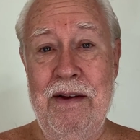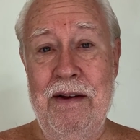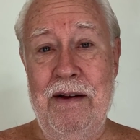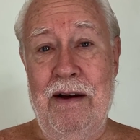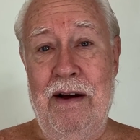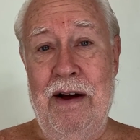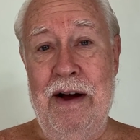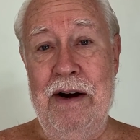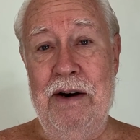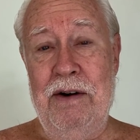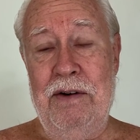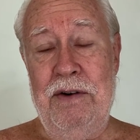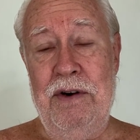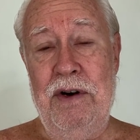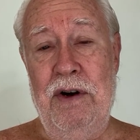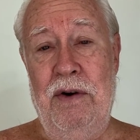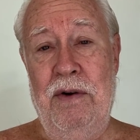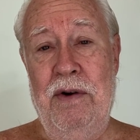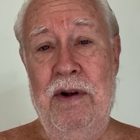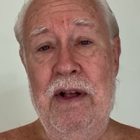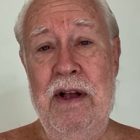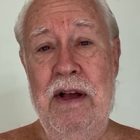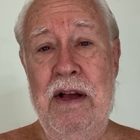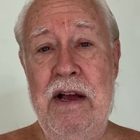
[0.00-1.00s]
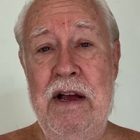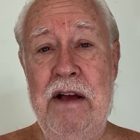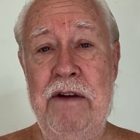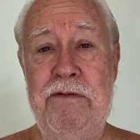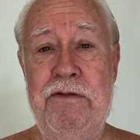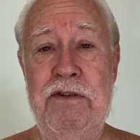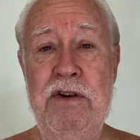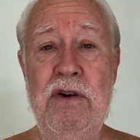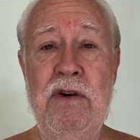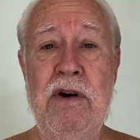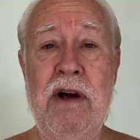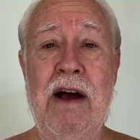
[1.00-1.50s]
I don't know
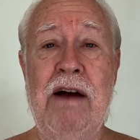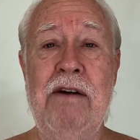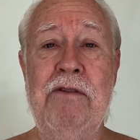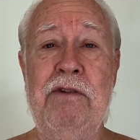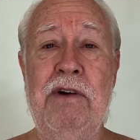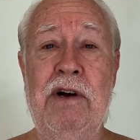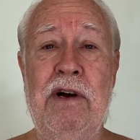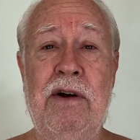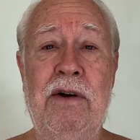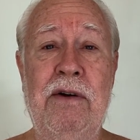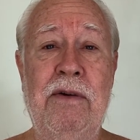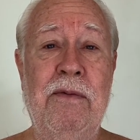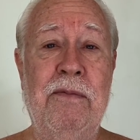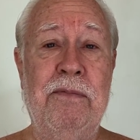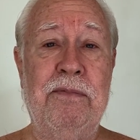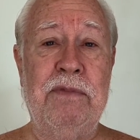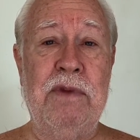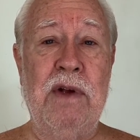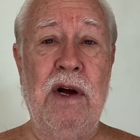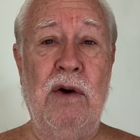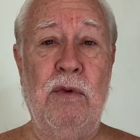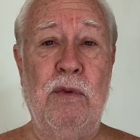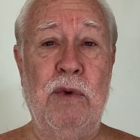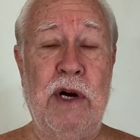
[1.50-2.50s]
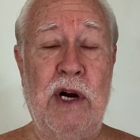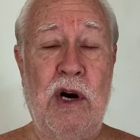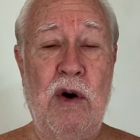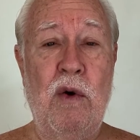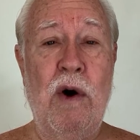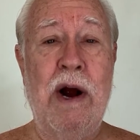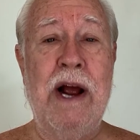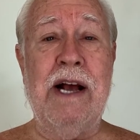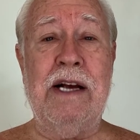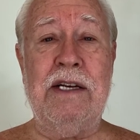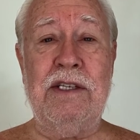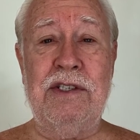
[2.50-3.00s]
if you have a, a
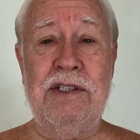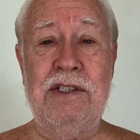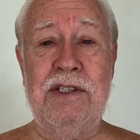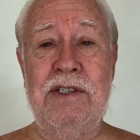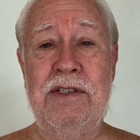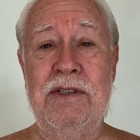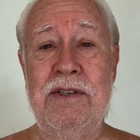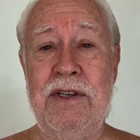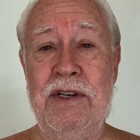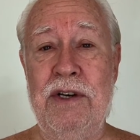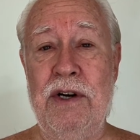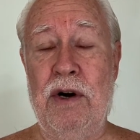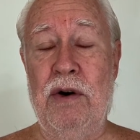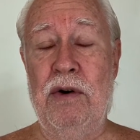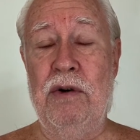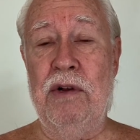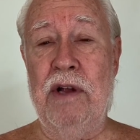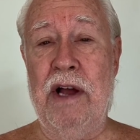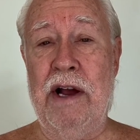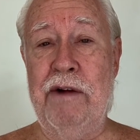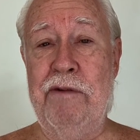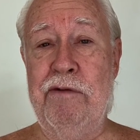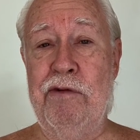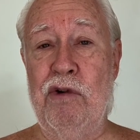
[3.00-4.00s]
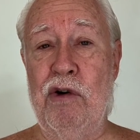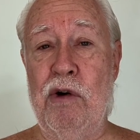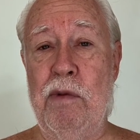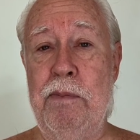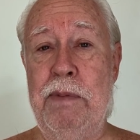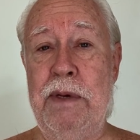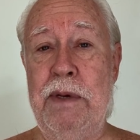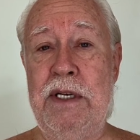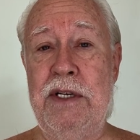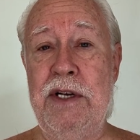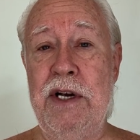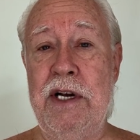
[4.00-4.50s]
request you know like for a
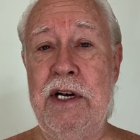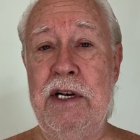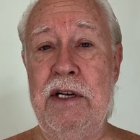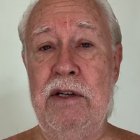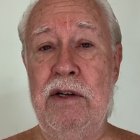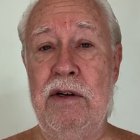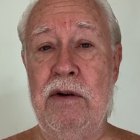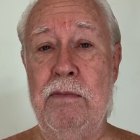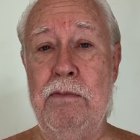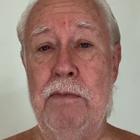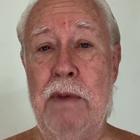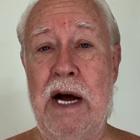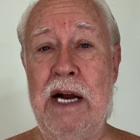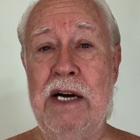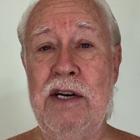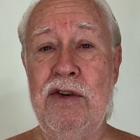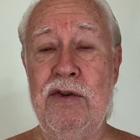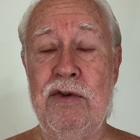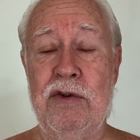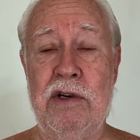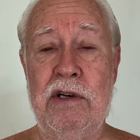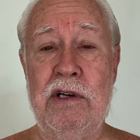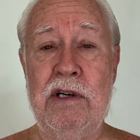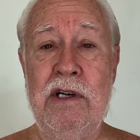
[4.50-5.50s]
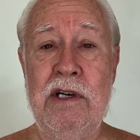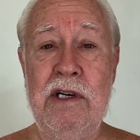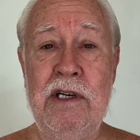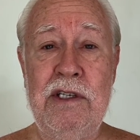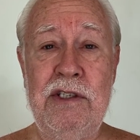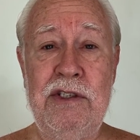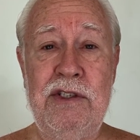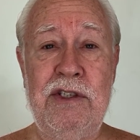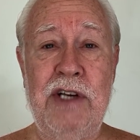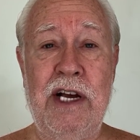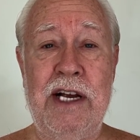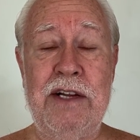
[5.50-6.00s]
particular mantra
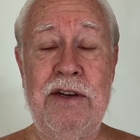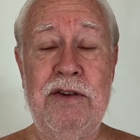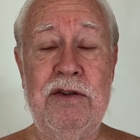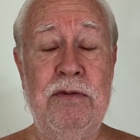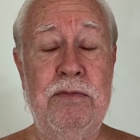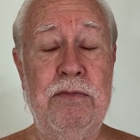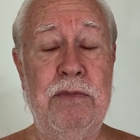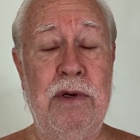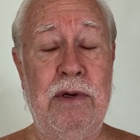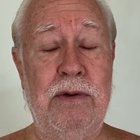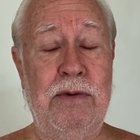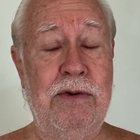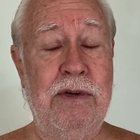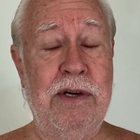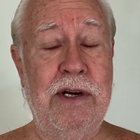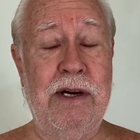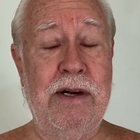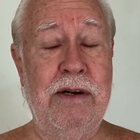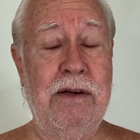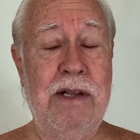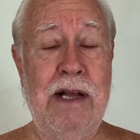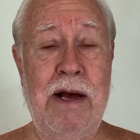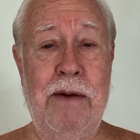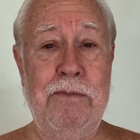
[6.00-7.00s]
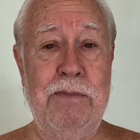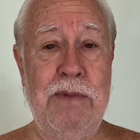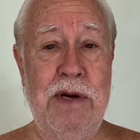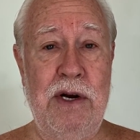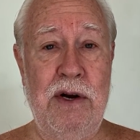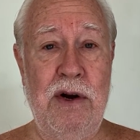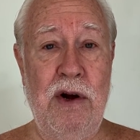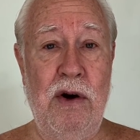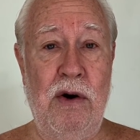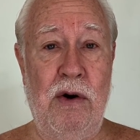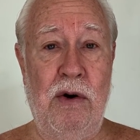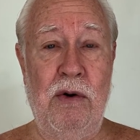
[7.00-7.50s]
set to music let me
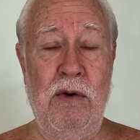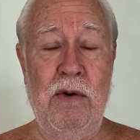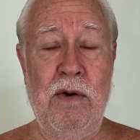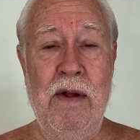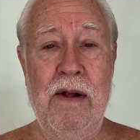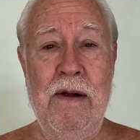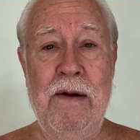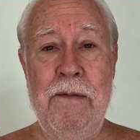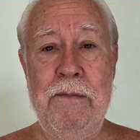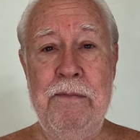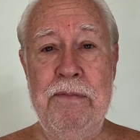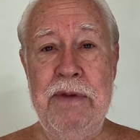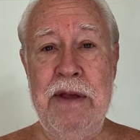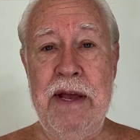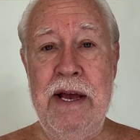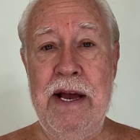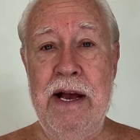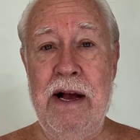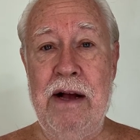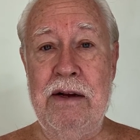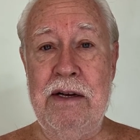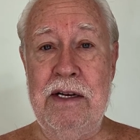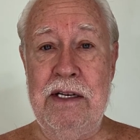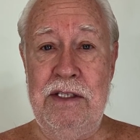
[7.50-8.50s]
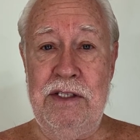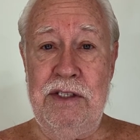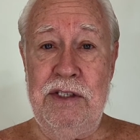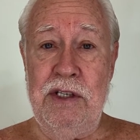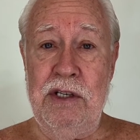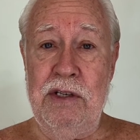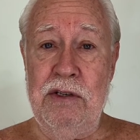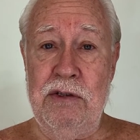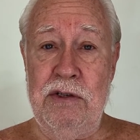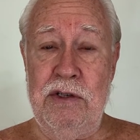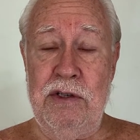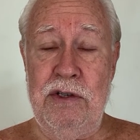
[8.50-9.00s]
know and I'll
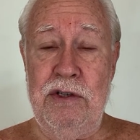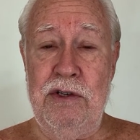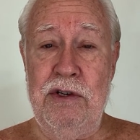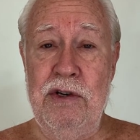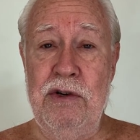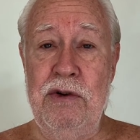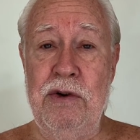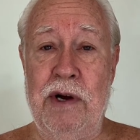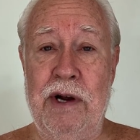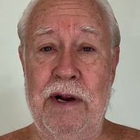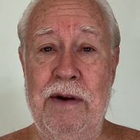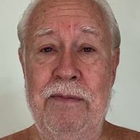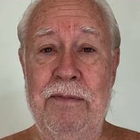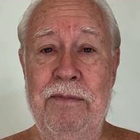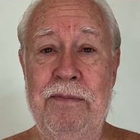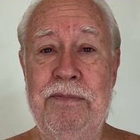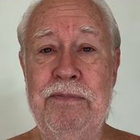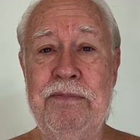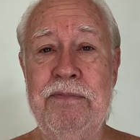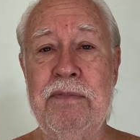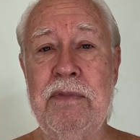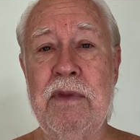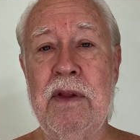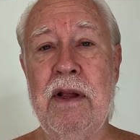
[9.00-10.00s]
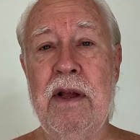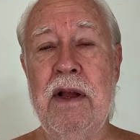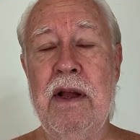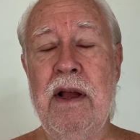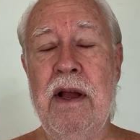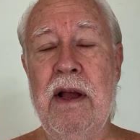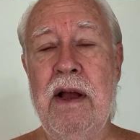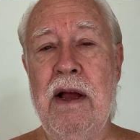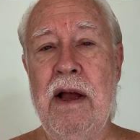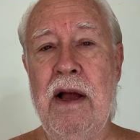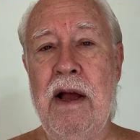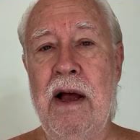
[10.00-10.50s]
consider to do it
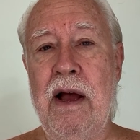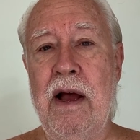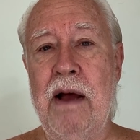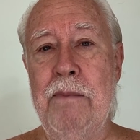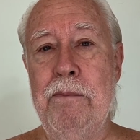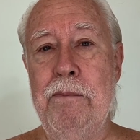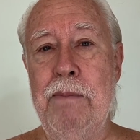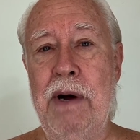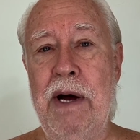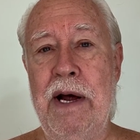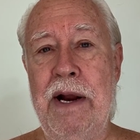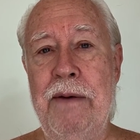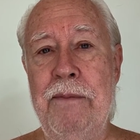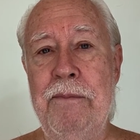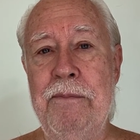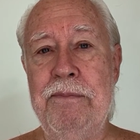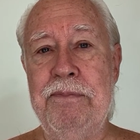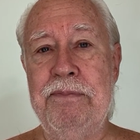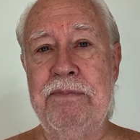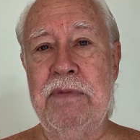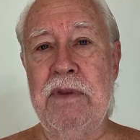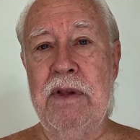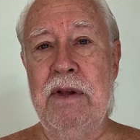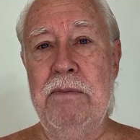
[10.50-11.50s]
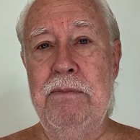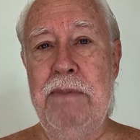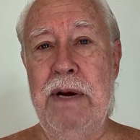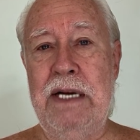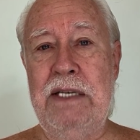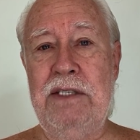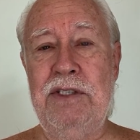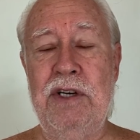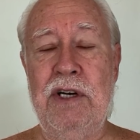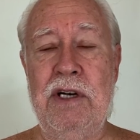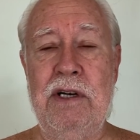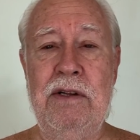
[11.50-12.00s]
but
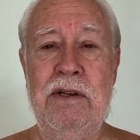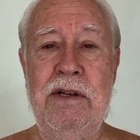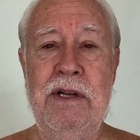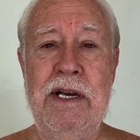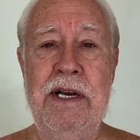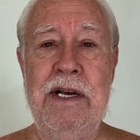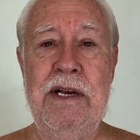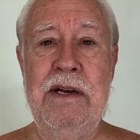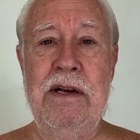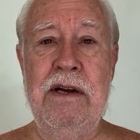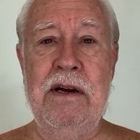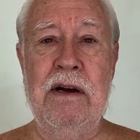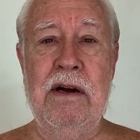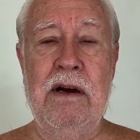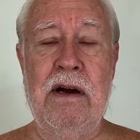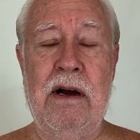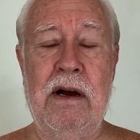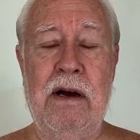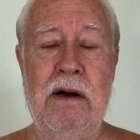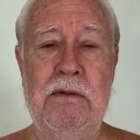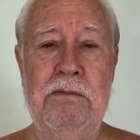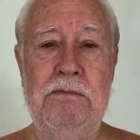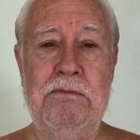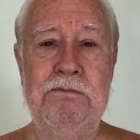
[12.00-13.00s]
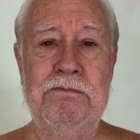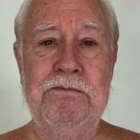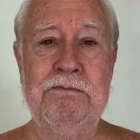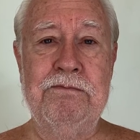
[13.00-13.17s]
basically, um,